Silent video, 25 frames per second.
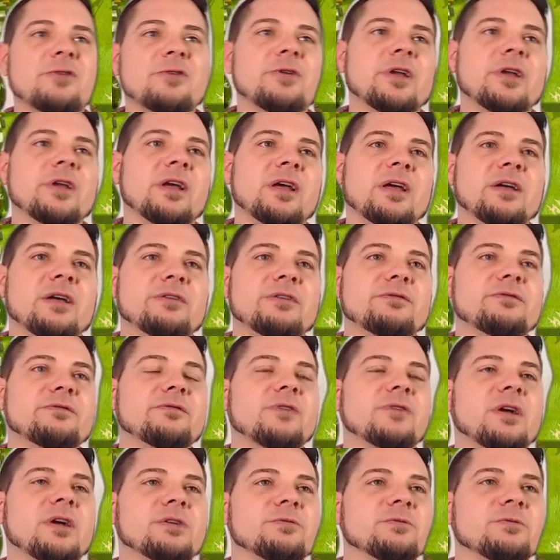a half,
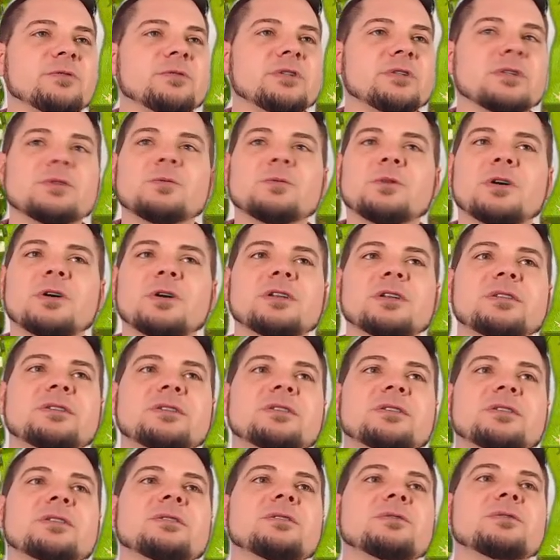I really want
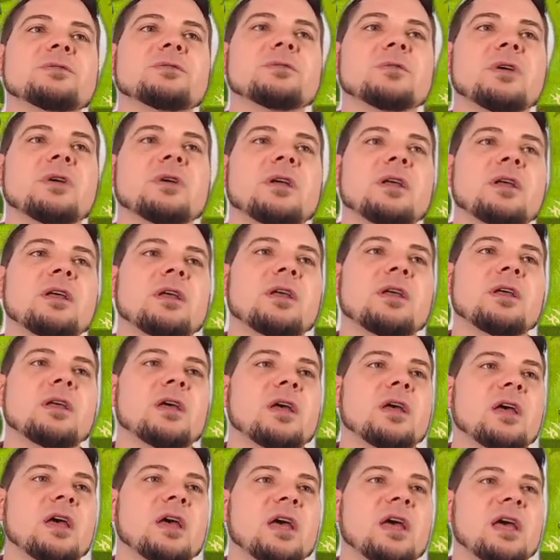to
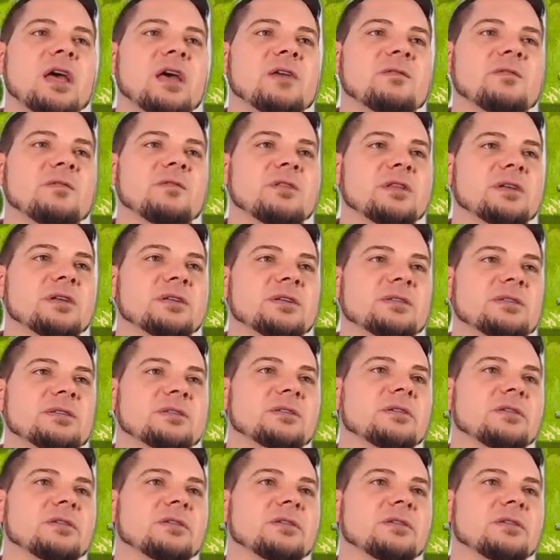have this